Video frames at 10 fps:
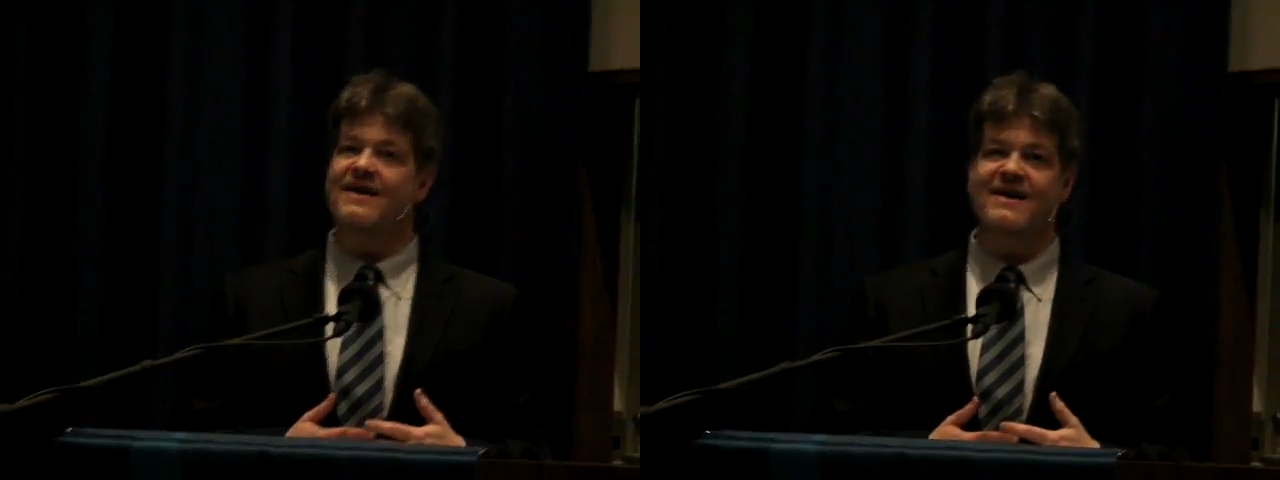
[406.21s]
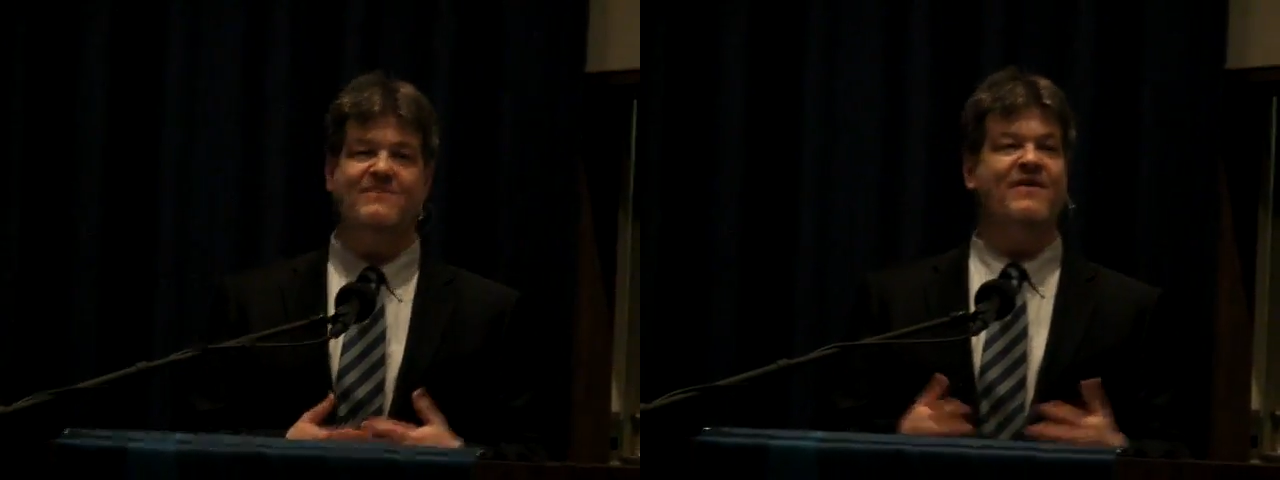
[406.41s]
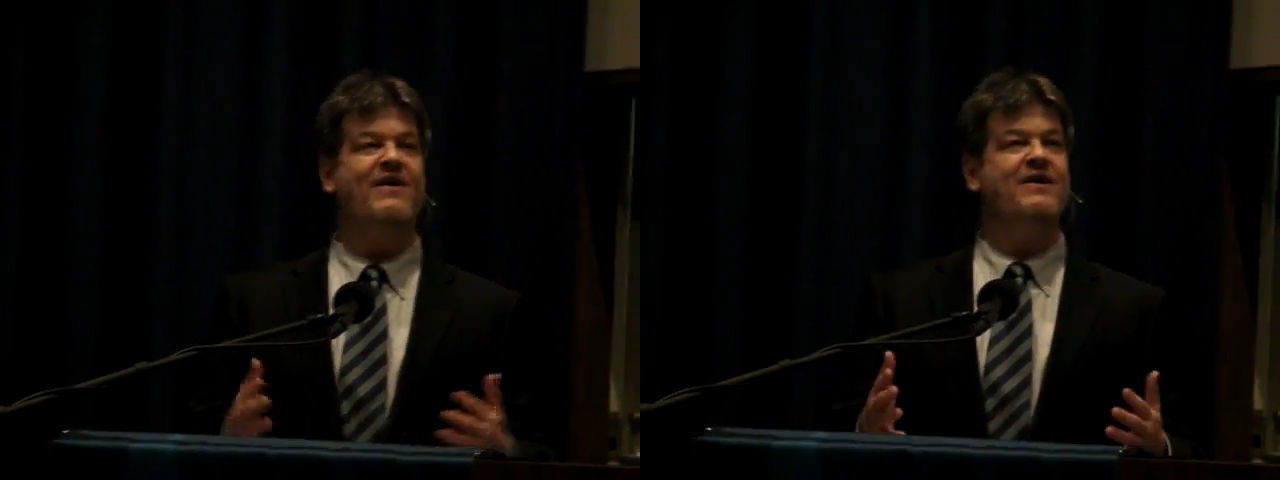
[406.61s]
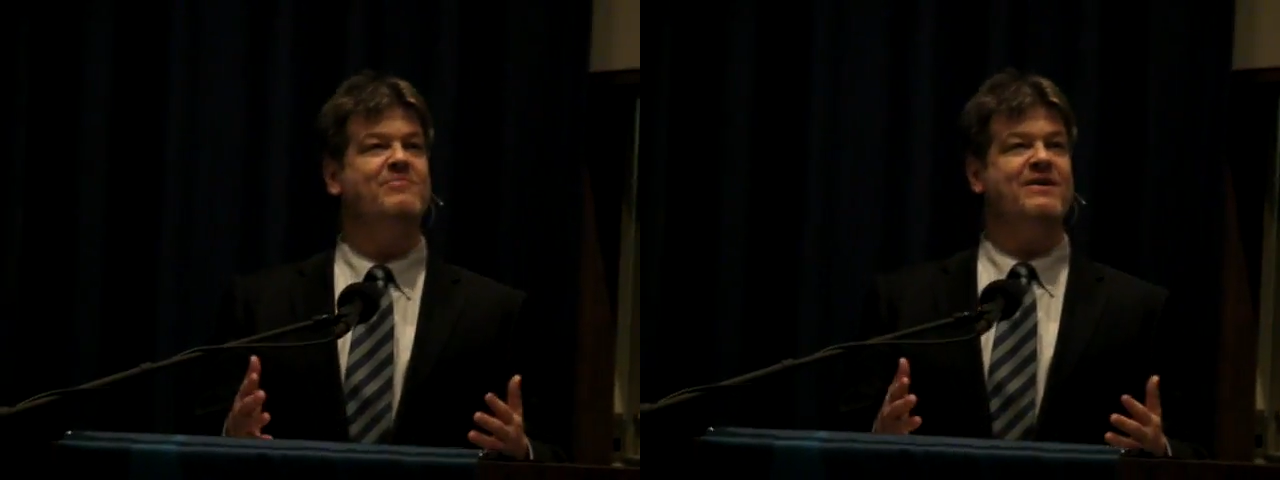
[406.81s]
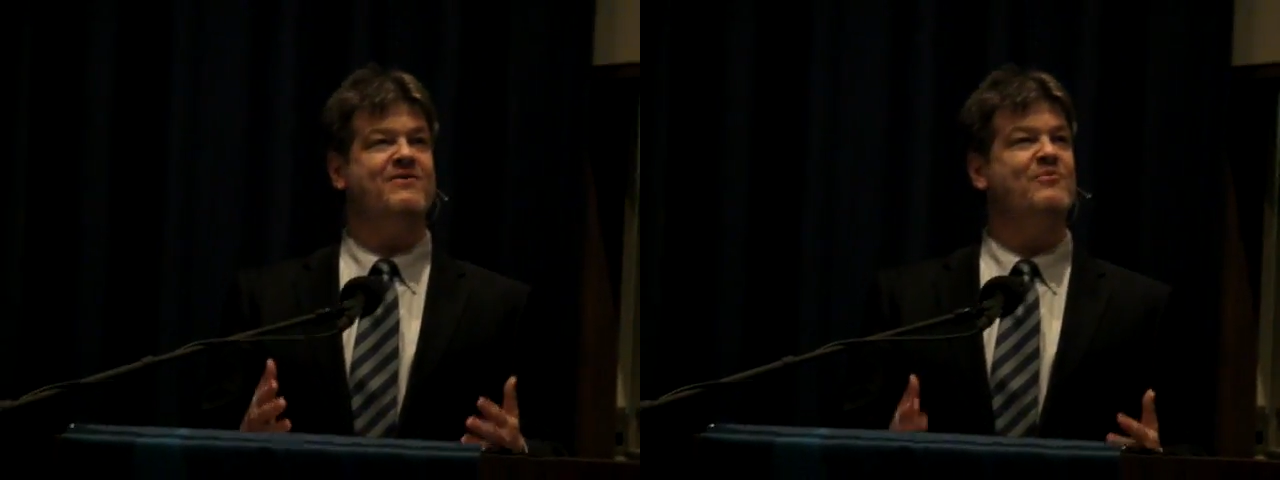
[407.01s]

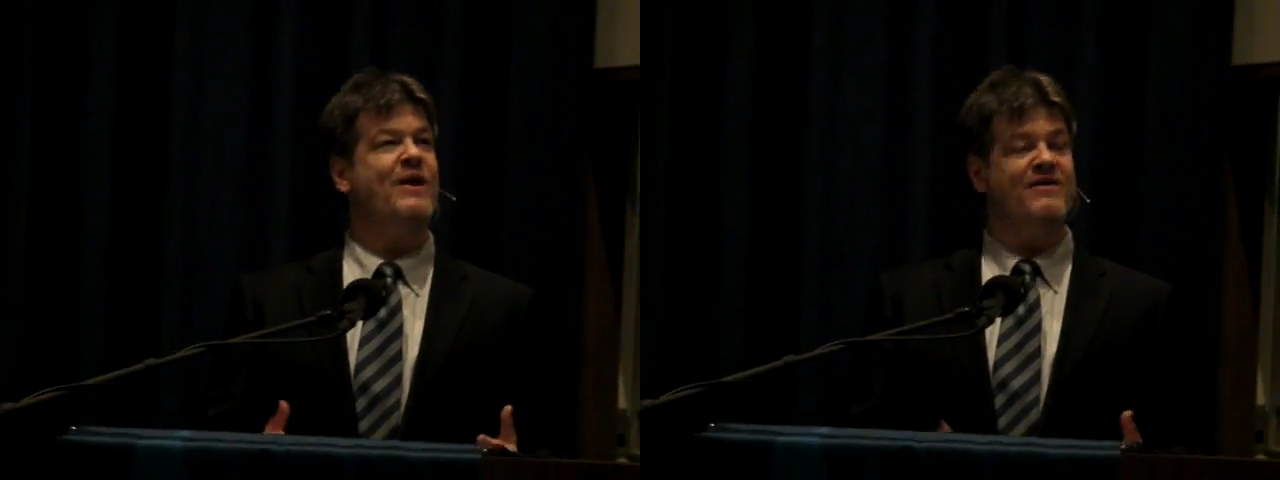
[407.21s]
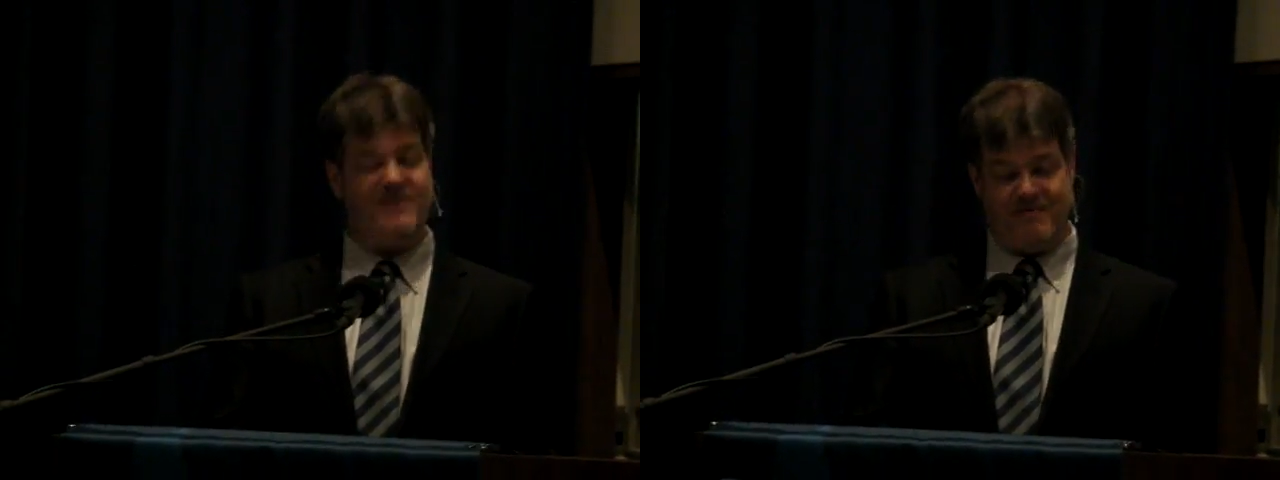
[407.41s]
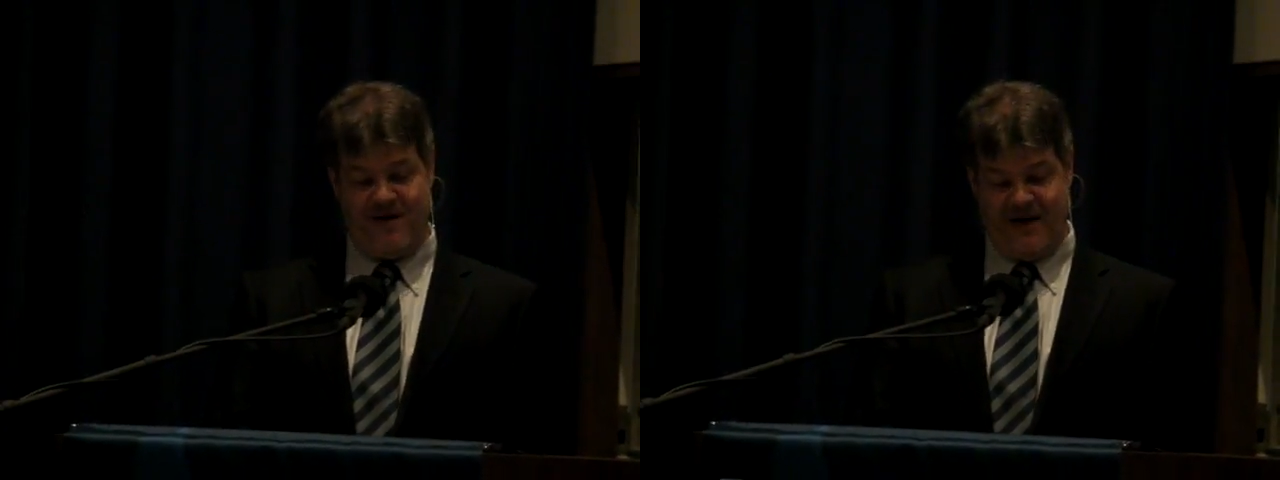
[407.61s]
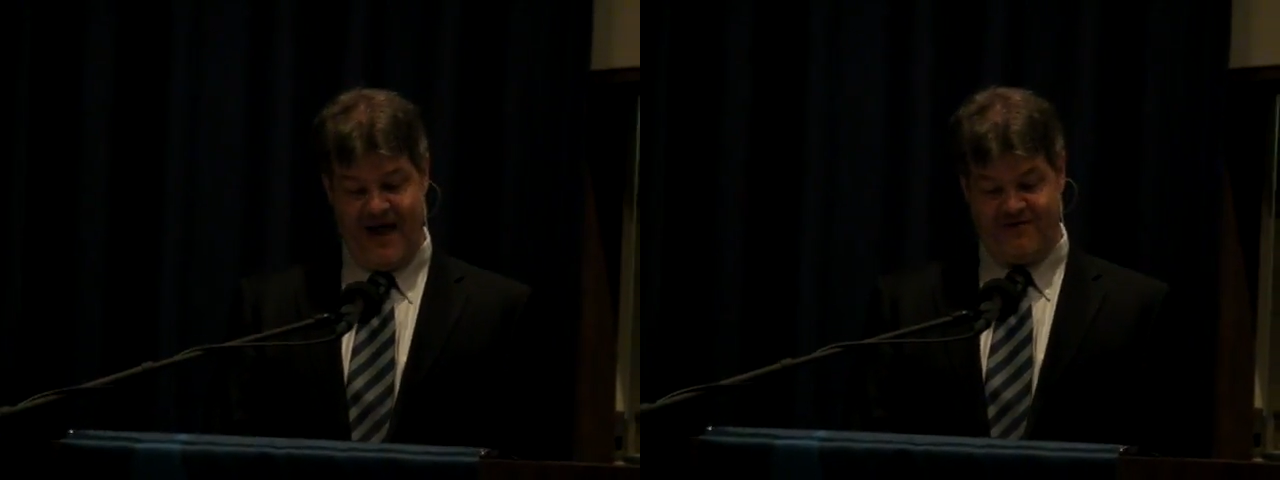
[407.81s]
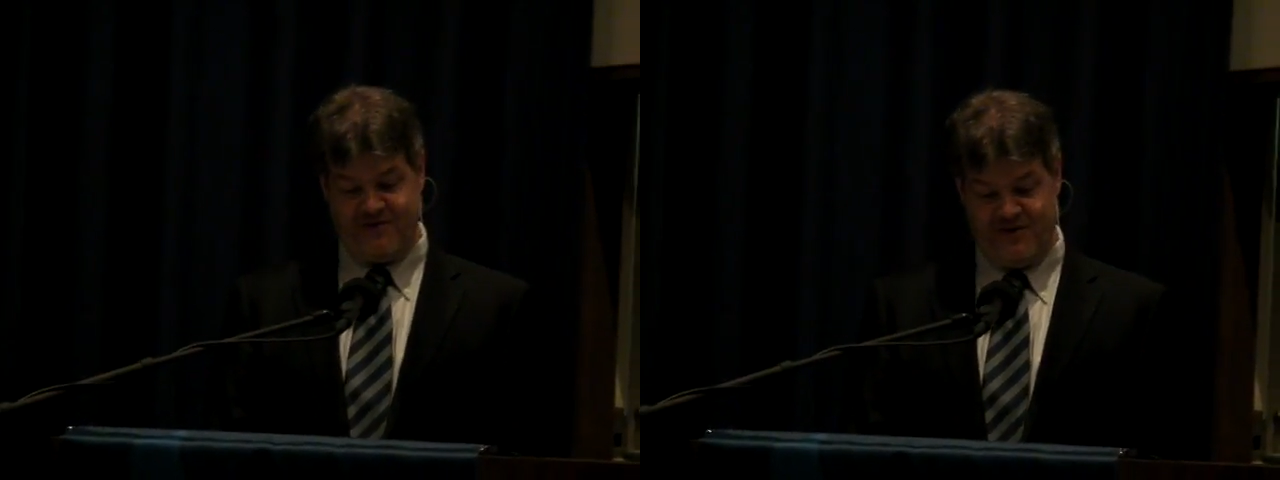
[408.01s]
invariably raved about
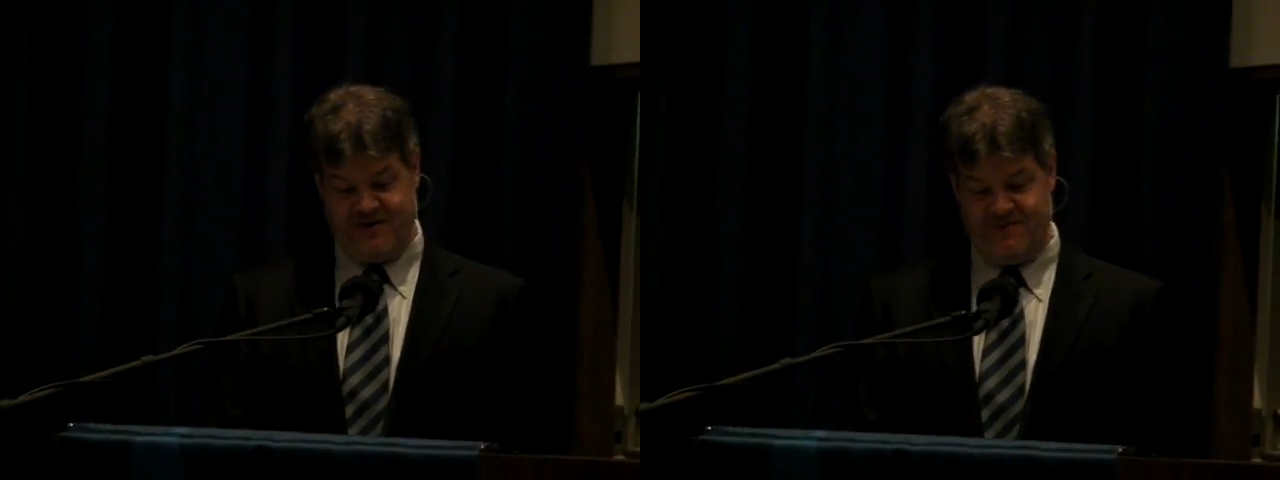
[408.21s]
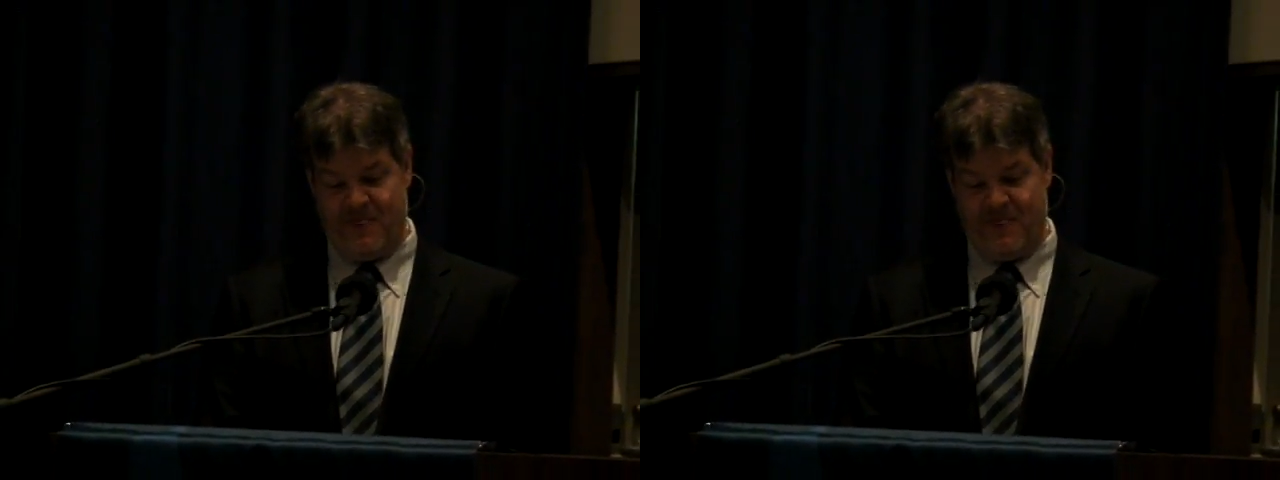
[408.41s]
afterward.